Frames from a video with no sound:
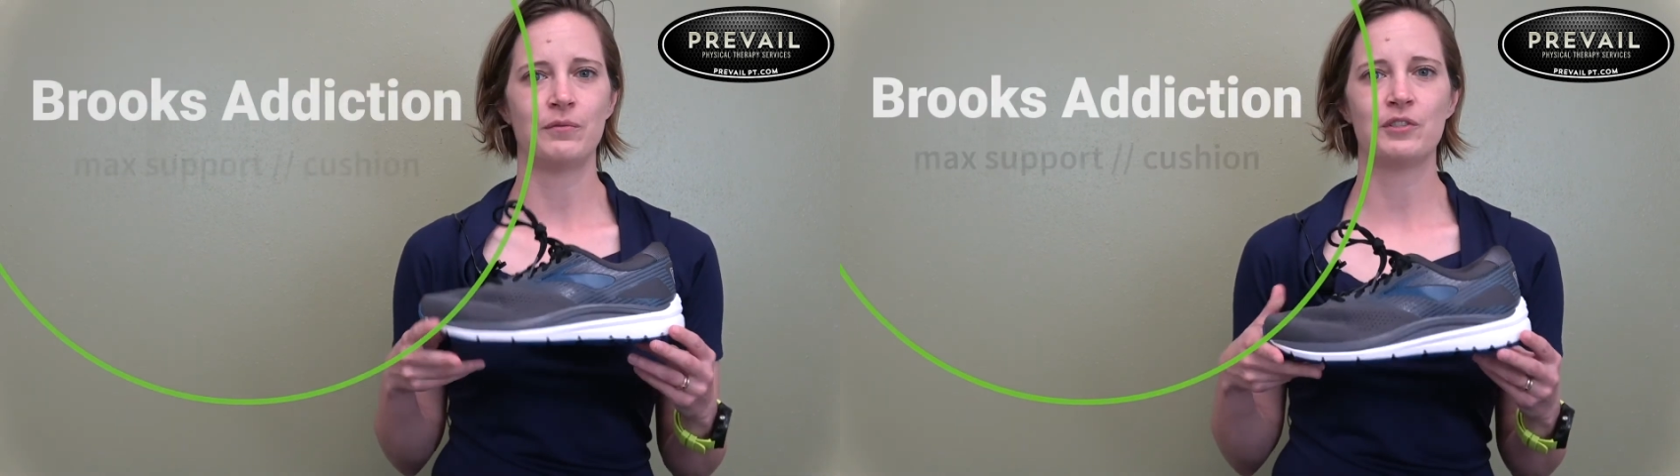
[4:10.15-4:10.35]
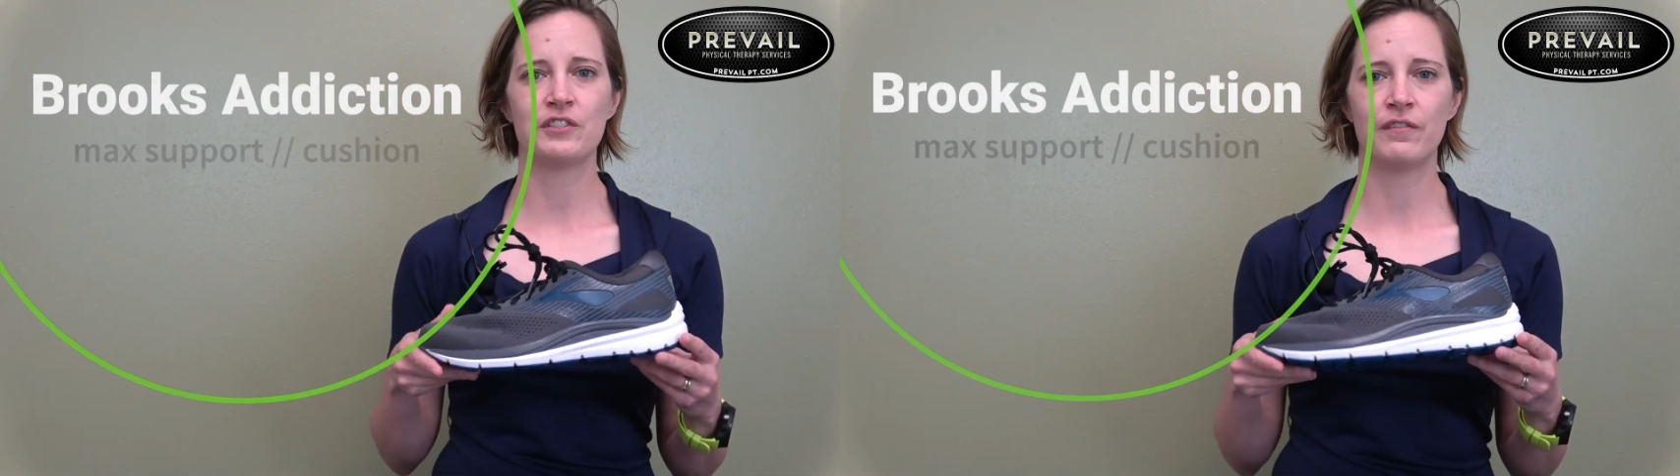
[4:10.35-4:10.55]

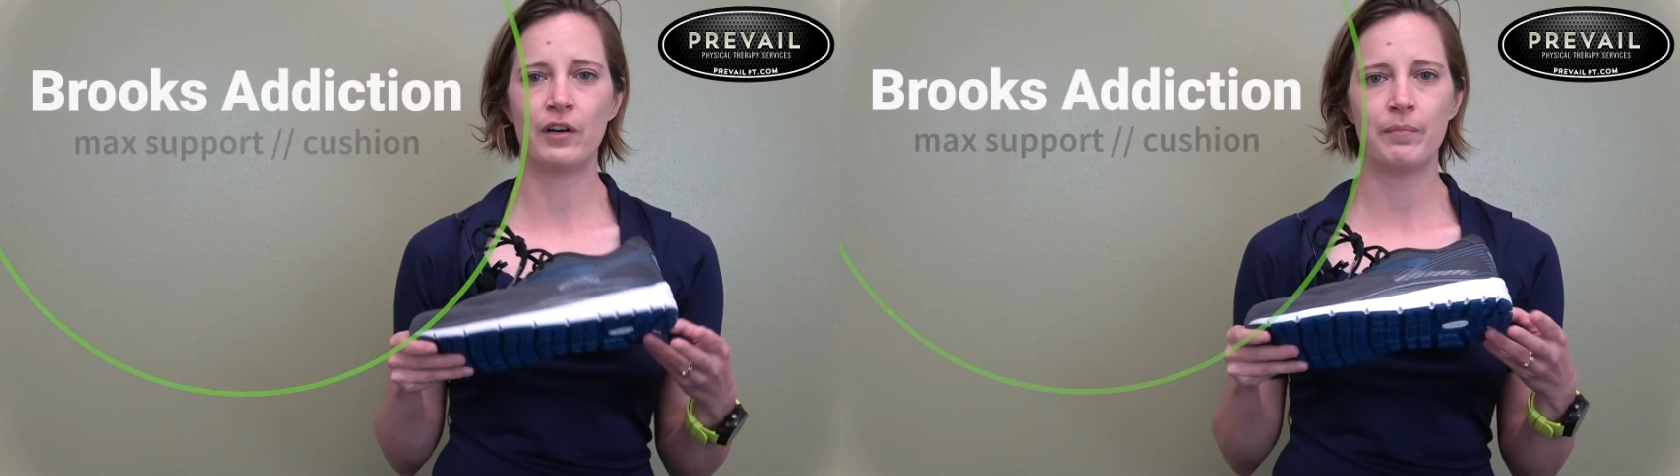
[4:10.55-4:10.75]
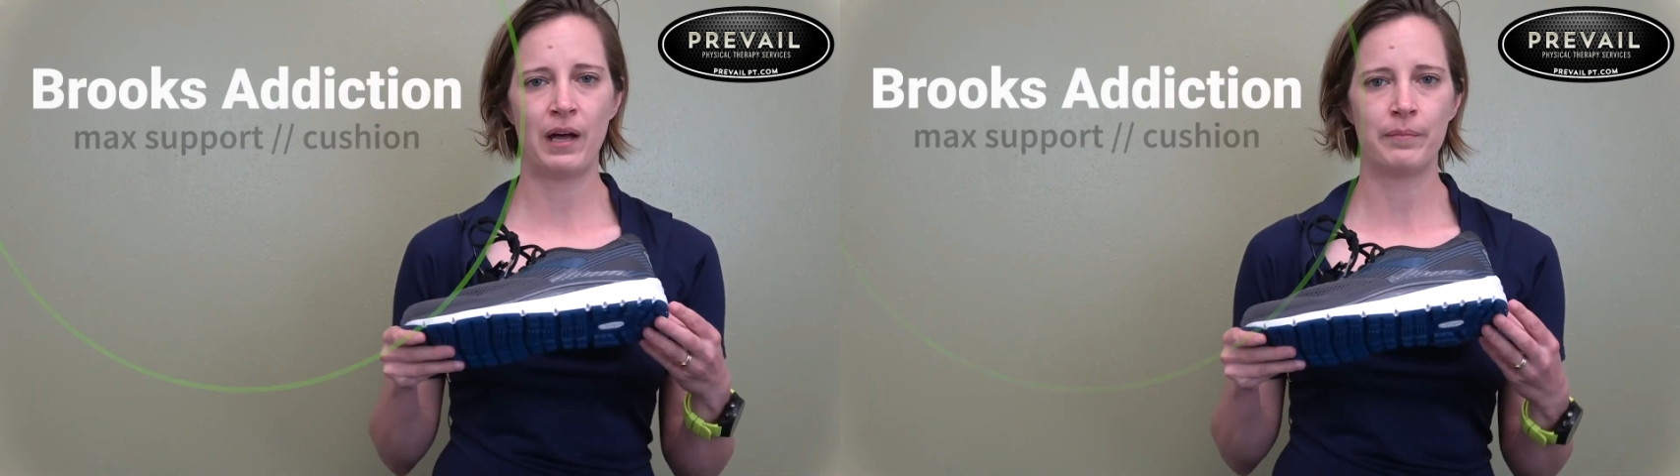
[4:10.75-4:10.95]
which is a
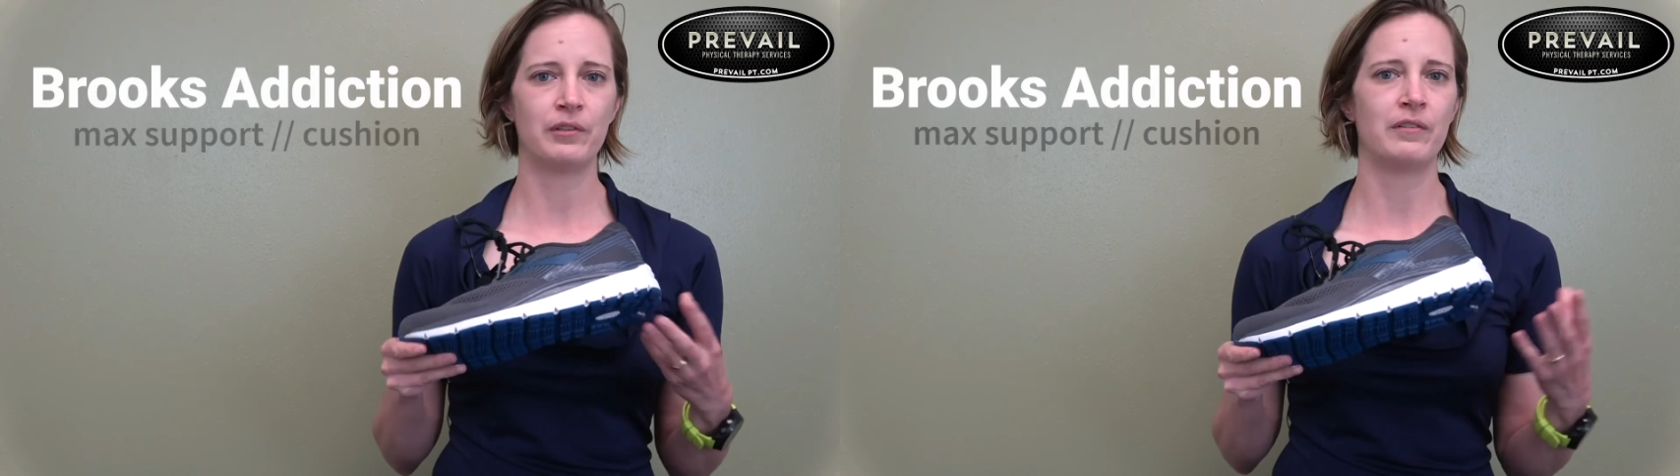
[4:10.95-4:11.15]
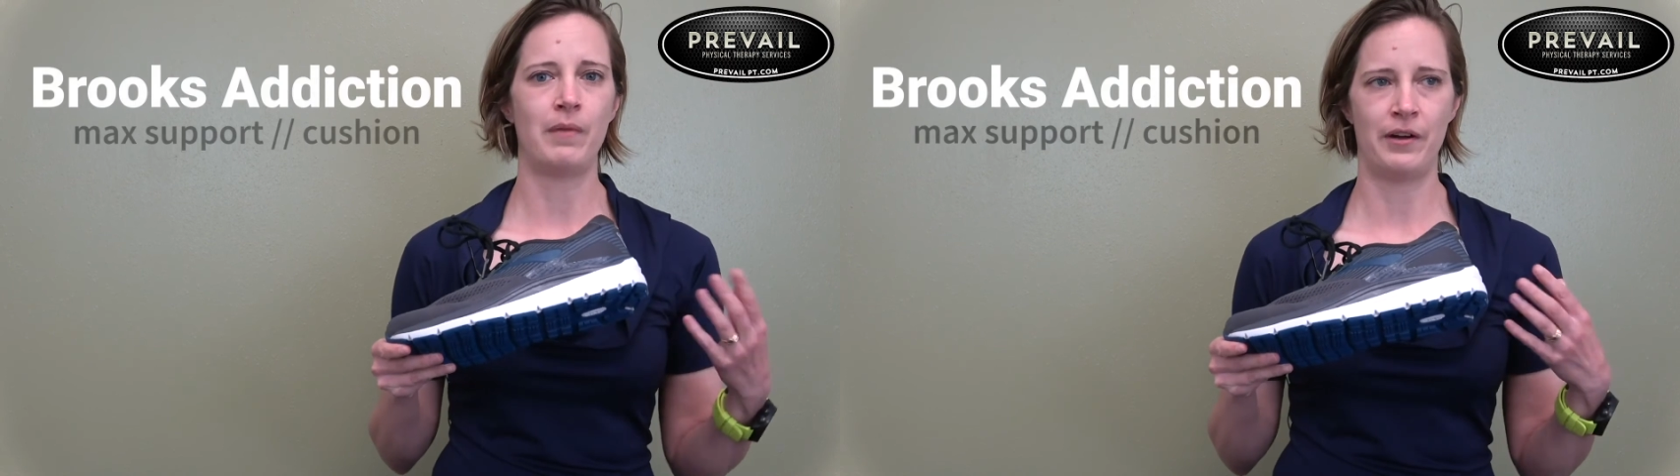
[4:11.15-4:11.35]
very
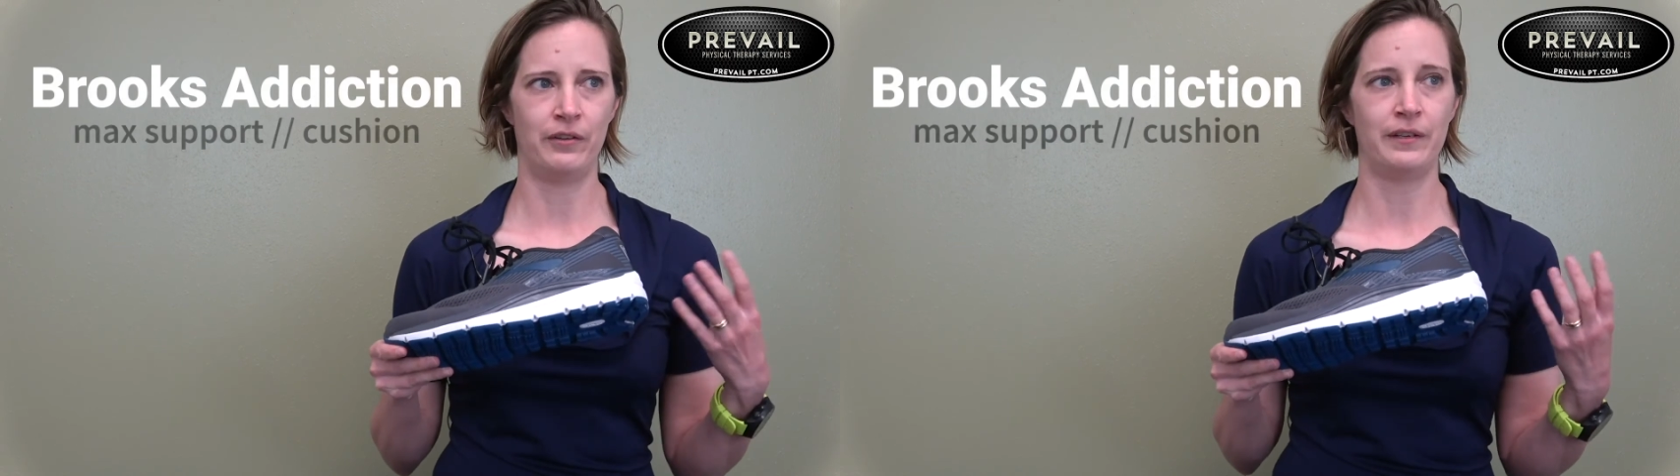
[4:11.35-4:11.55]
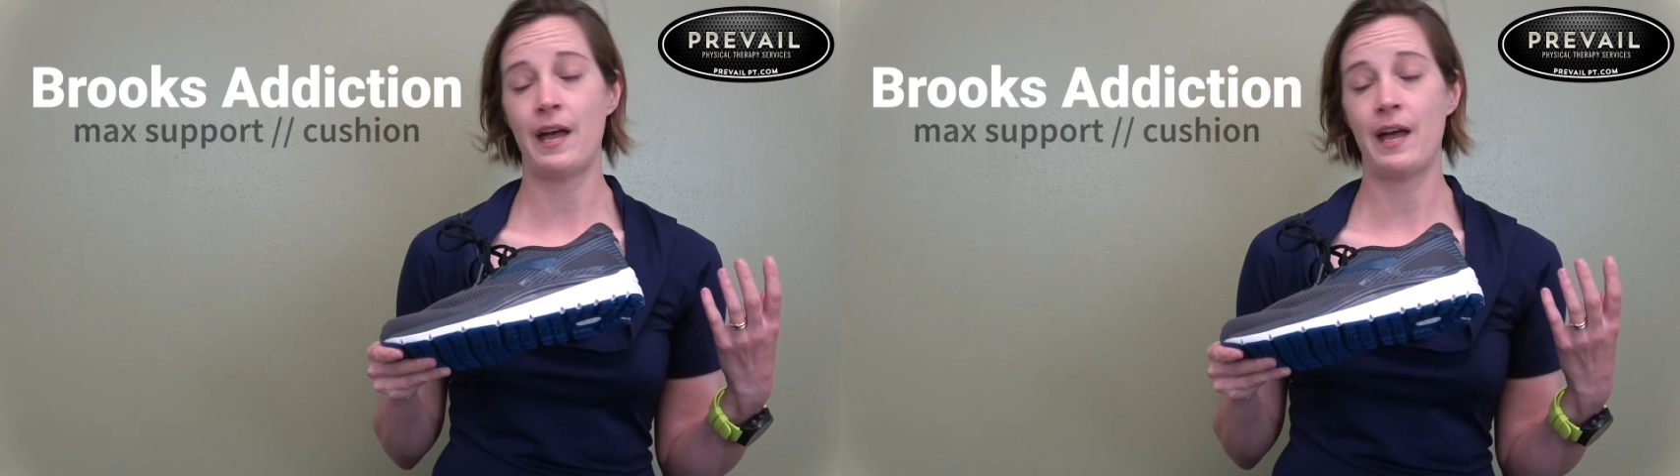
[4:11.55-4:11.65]
popular model and